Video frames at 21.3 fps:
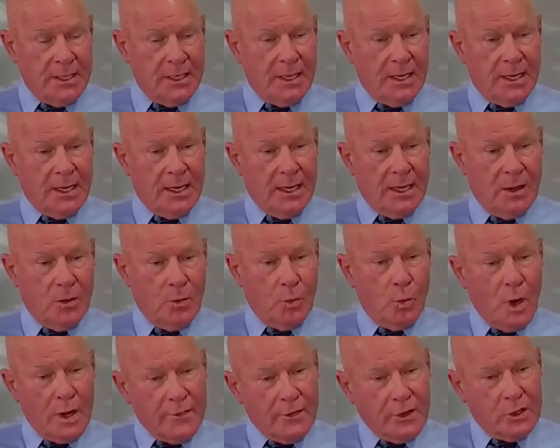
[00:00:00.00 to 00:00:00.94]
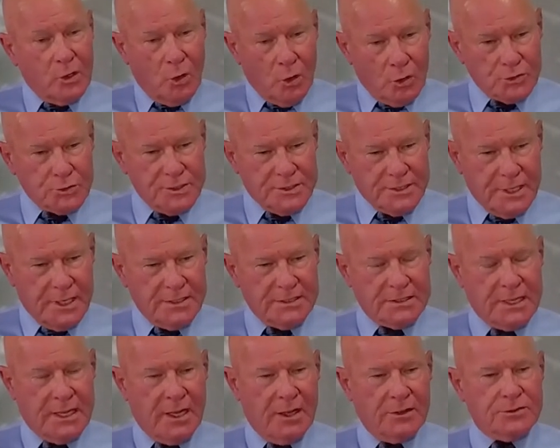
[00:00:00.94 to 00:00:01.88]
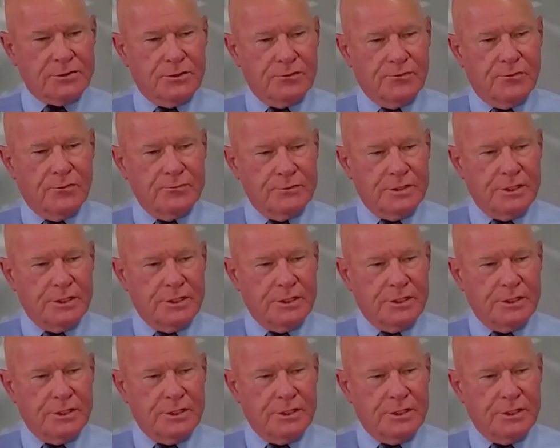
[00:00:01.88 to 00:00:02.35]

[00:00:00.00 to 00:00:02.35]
one of the goals we set as a council